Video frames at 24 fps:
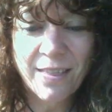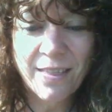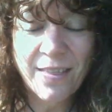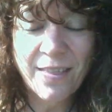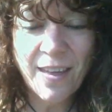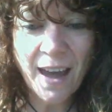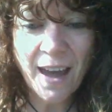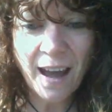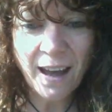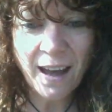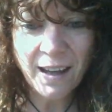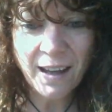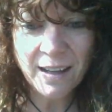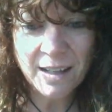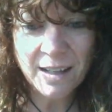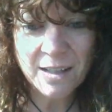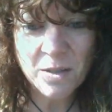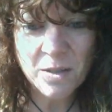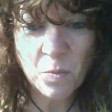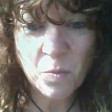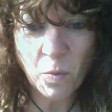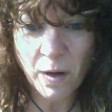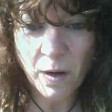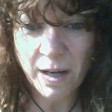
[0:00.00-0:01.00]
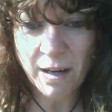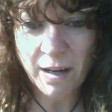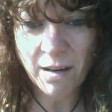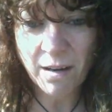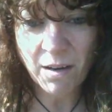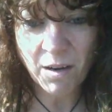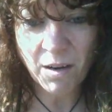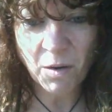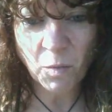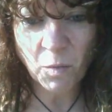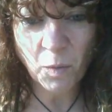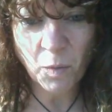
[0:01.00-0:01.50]
that is
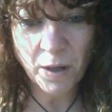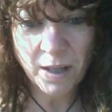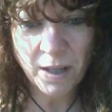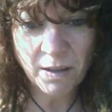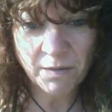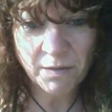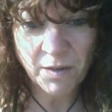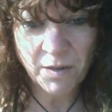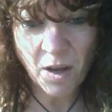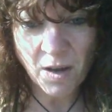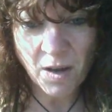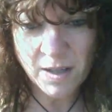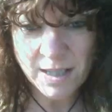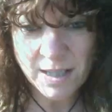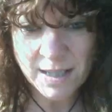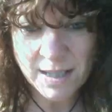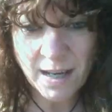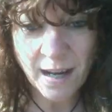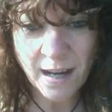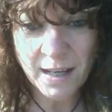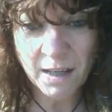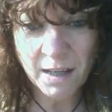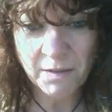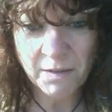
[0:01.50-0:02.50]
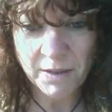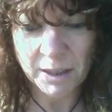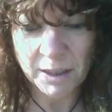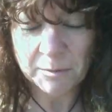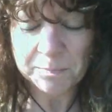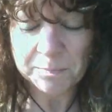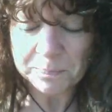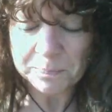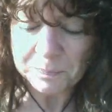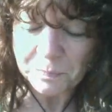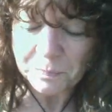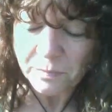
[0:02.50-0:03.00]
where we have lost sight of it.
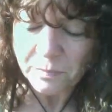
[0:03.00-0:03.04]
